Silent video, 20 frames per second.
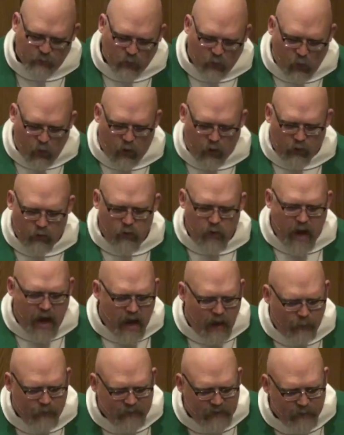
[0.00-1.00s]
Jim Lohr, who
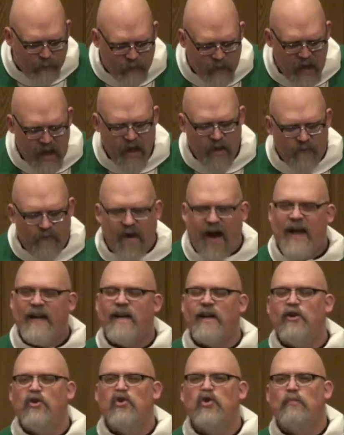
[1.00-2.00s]
helped him
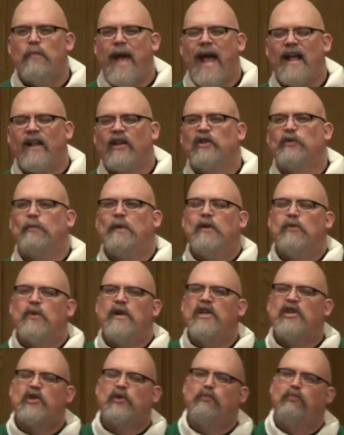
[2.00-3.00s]
find a new balance
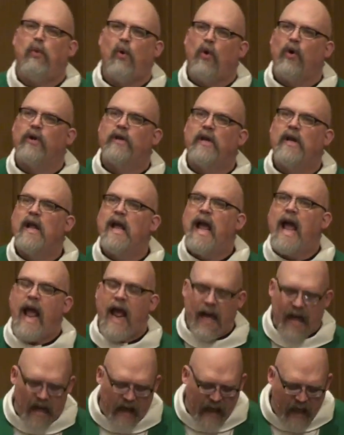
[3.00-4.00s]
between sport
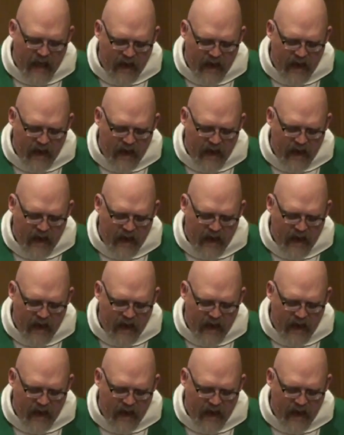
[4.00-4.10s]
and